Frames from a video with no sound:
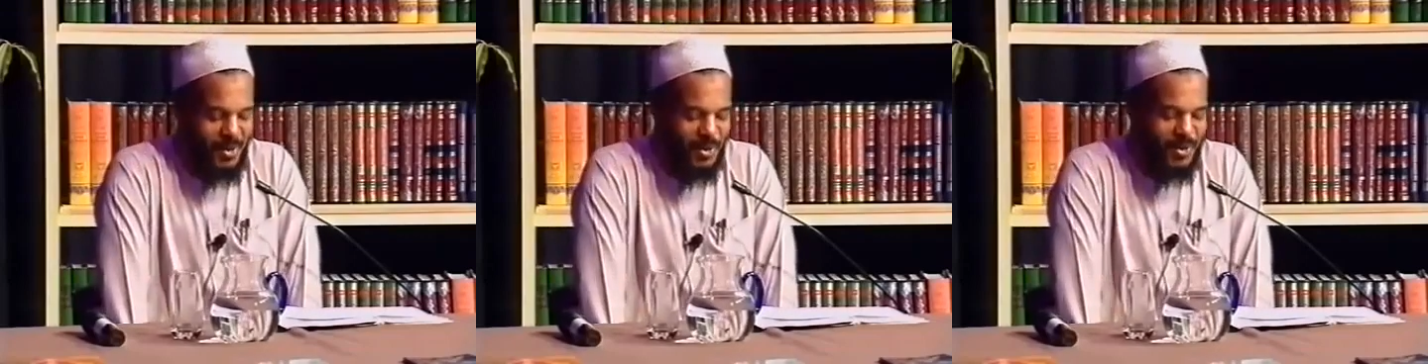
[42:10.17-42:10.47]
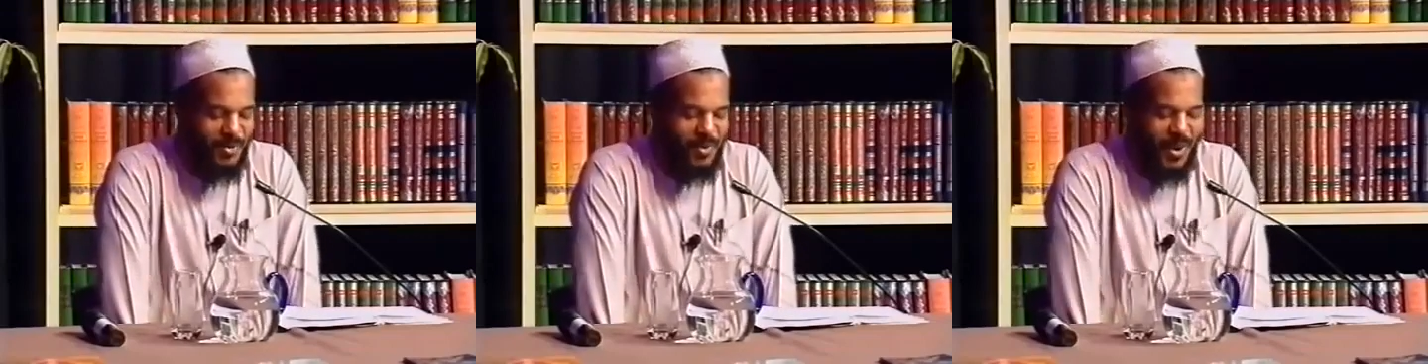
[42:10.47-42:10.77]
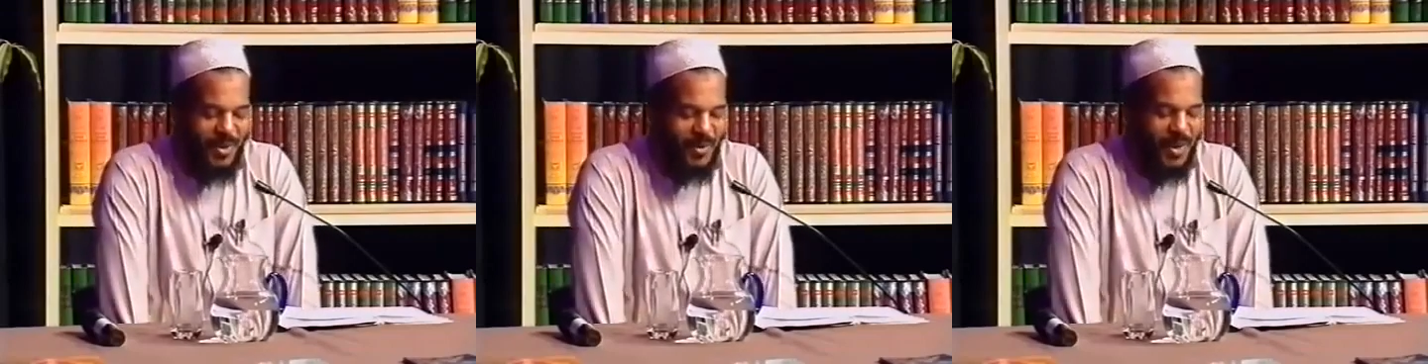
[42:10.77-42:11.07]
who was
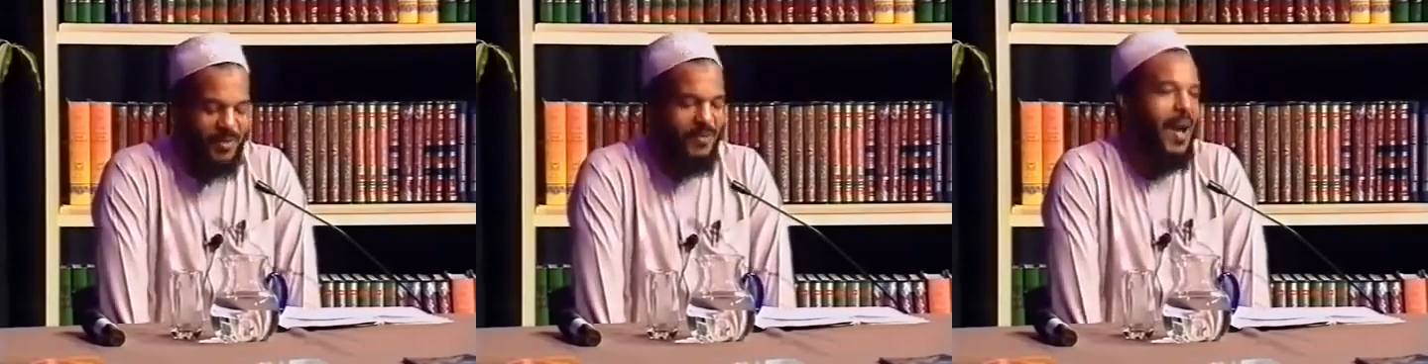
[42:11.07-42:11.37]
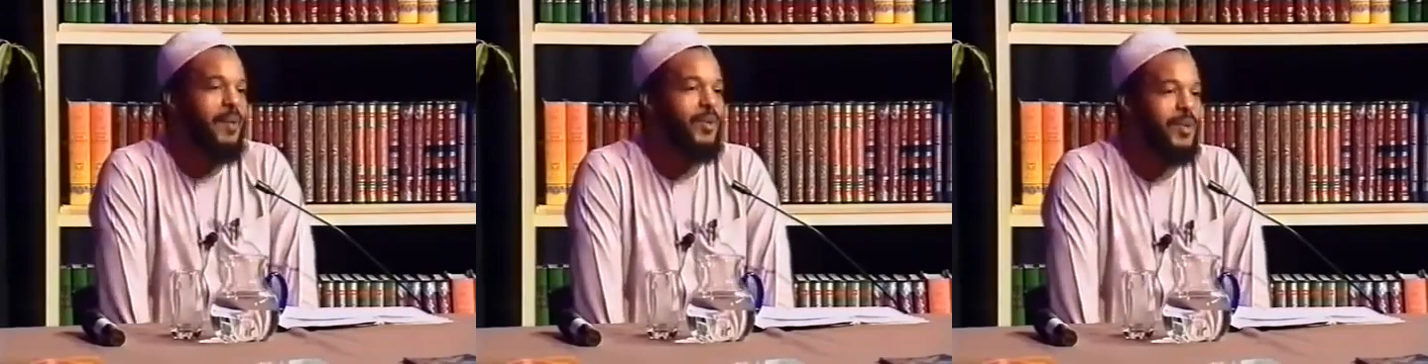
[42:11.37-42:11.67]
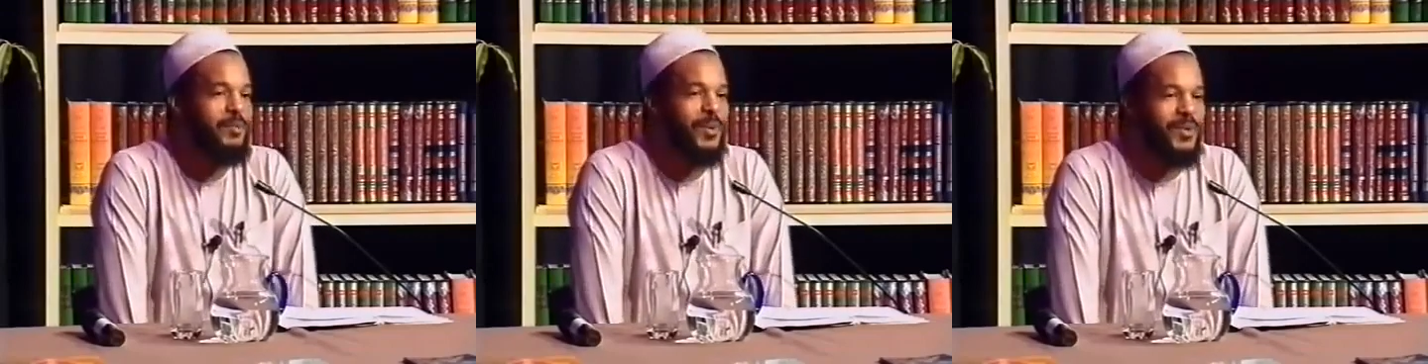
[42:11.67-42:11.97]
very, very
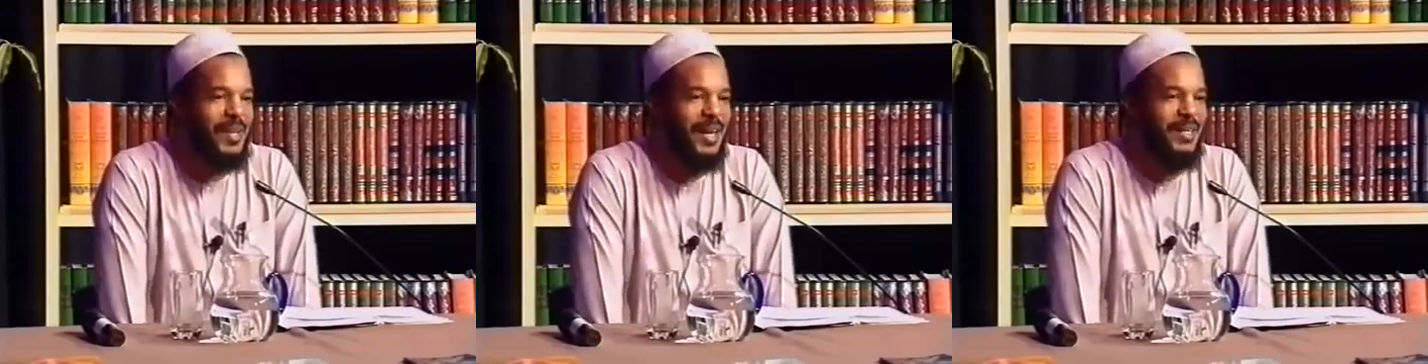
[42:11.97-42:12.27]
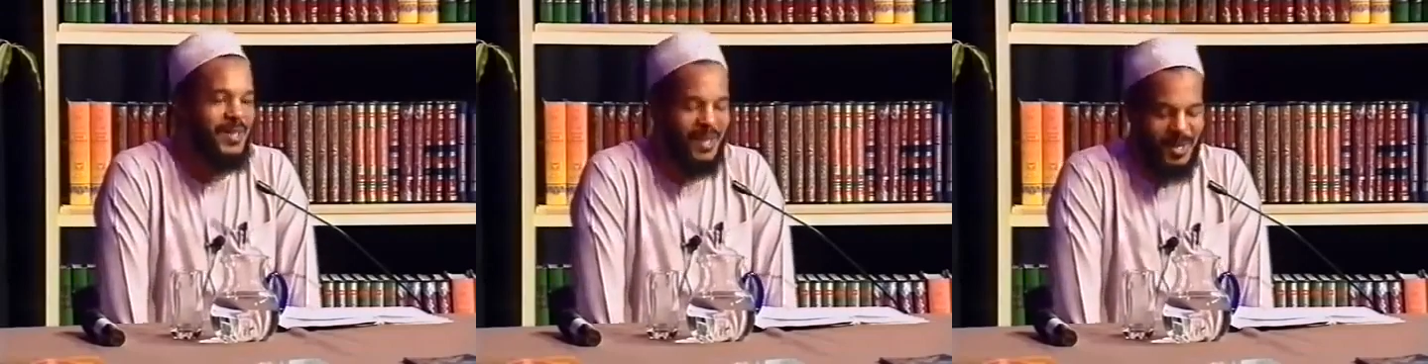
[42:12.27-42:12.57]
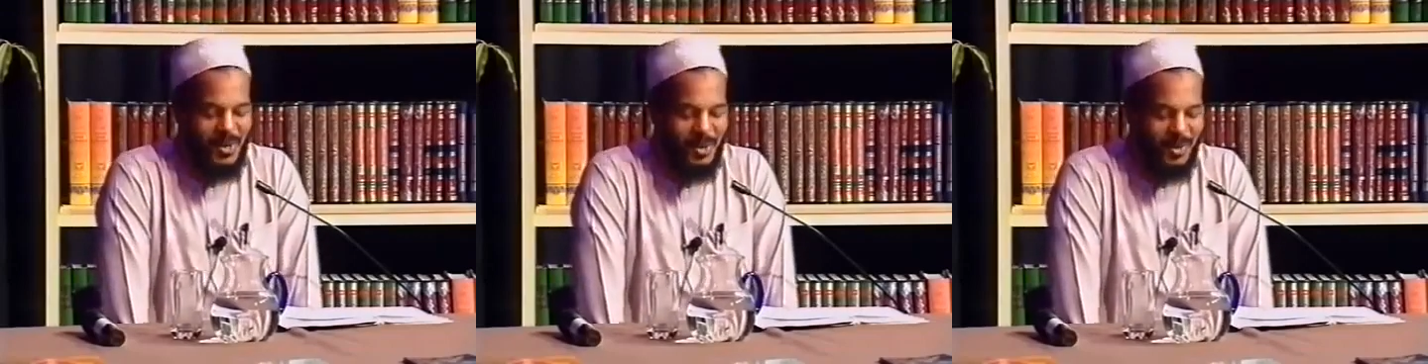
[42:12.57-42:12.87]
vibrant
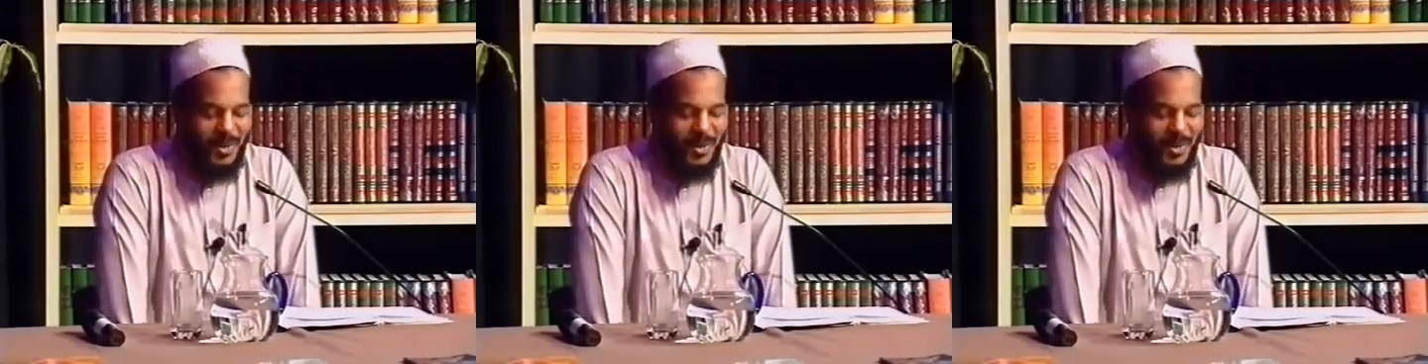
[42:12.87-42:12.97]
personality,